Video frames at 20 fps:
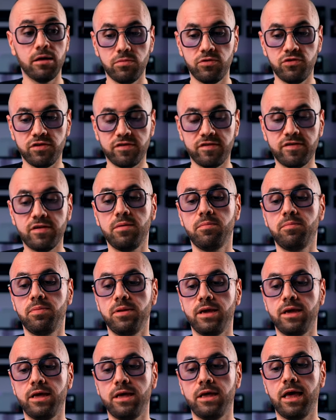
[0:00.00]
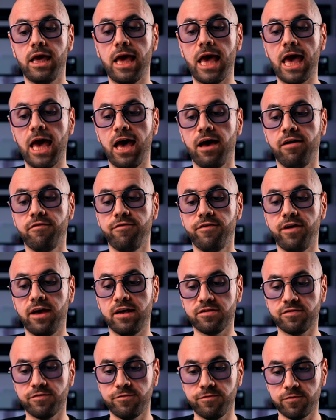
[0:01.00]
just simply have
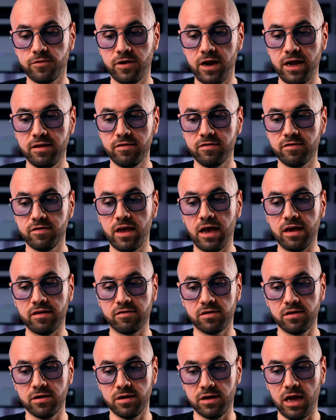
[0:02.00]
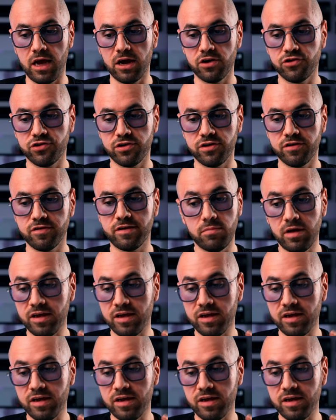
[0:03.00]
as friends, as connections,